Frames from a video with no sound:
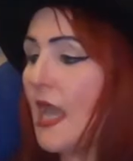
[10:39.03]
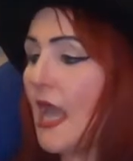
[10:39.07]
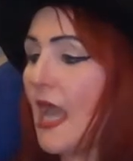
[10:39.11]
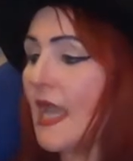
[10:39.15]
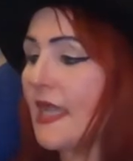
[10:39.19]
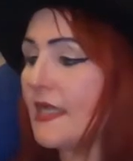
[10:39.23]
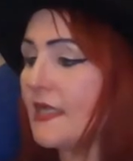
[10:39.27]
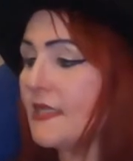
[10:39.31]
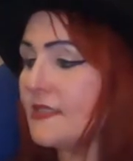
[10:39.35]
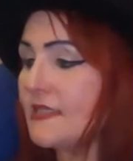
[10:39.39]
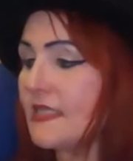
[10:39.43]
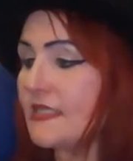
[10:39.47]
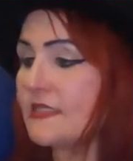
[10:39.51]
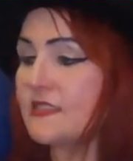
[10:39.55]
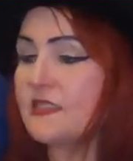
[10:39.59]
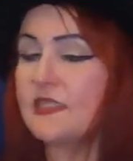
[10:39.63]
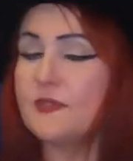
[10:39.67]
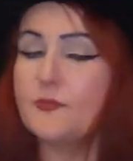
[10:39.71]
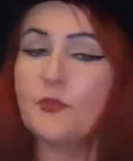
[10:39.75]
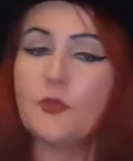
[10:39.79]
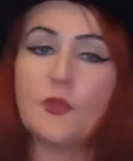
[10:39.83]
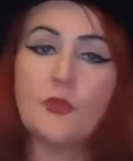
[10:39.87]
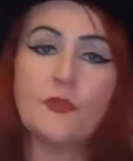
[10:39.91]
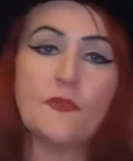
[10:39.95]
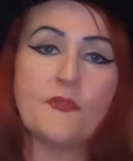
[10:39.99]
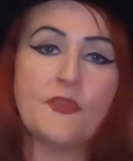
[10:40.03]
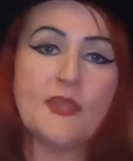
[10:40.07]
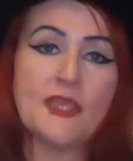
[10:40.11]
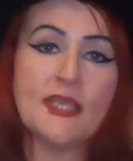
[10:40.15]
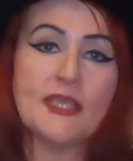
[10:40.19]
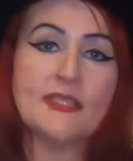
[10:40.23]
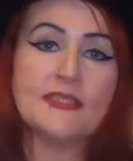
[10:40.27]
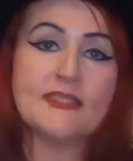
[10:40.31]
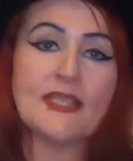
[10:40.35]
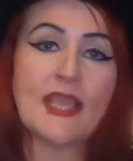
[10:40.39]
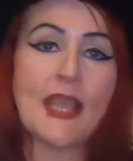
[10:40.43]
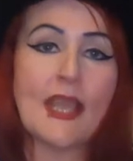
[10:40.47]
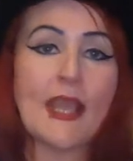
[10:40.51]
I could actually put
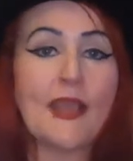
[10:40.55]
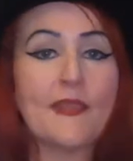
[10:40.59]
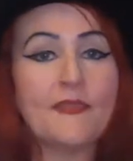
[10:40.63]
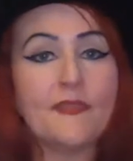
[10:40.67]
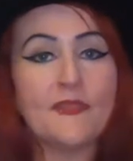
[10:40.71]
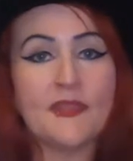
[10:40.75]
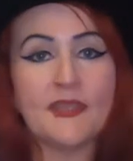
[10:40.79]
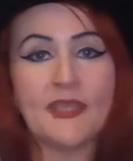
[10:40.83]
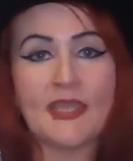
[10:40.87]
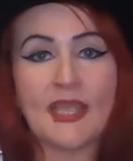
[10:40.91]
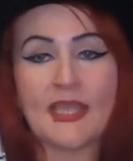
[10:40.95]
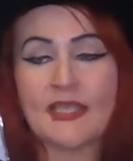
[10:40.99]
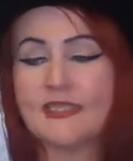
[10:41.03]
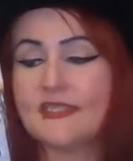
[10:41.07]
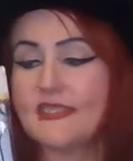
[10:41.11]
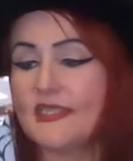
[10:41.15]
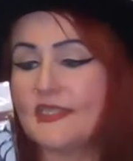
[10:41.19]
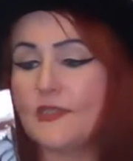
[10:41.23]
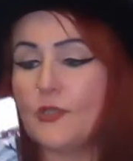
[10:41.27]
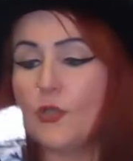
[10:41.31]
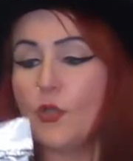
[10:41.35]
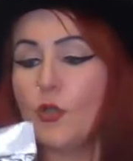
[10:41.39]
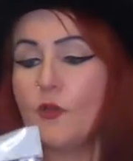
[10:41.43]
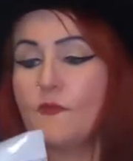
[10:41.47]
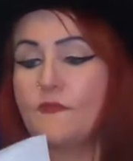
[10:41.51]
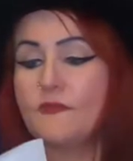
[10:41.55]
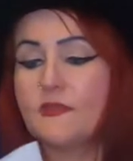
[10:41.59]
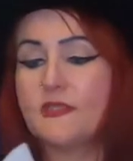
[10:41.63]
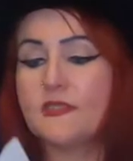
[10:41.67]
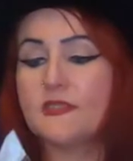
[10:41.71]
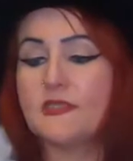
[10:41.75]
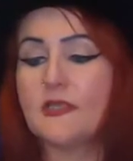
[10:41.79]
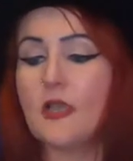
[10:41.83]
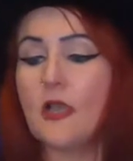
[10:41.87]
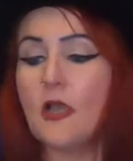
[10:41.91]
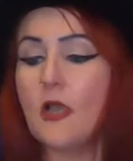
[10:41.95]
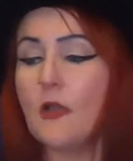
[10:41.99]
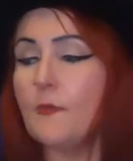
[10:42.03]
this and the netting over the
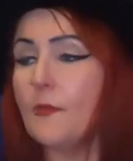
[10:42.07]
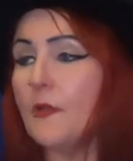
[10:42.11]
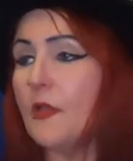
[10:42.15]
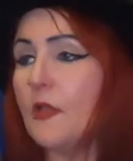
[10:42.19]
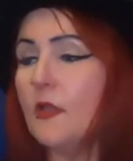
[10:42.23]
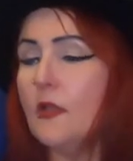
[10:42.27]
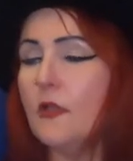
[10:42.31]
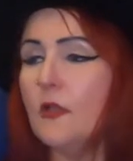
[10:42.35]
top.